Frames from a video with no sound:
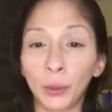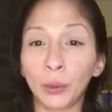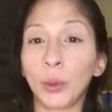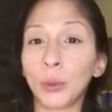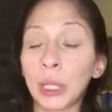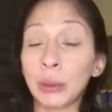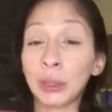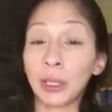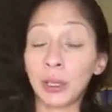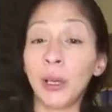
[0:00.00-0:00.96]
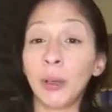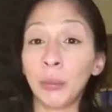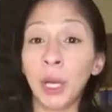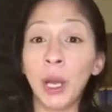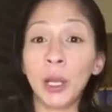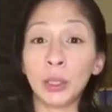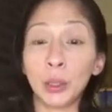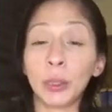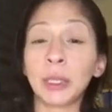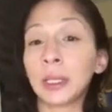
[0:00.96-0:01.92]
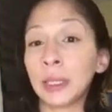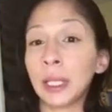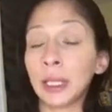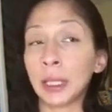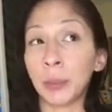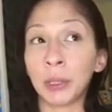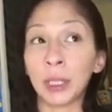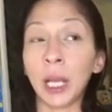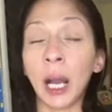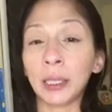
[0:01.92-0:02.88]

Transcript: goes out to them. So it kind of